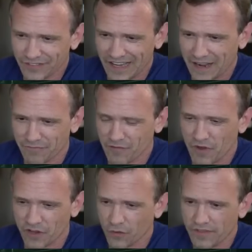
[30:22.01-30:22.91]
Like, I'm
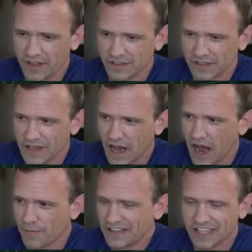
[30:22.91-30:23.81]
familiar with it.
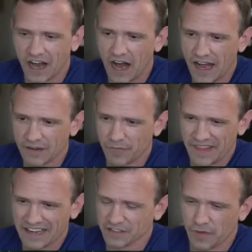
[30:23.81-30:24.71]
It's hot, but
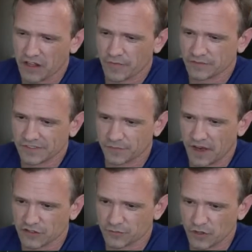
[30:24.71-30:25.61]
that doesn't bother me as much as it
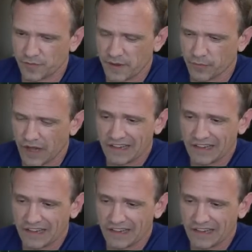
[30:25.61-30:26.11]
bothers most people.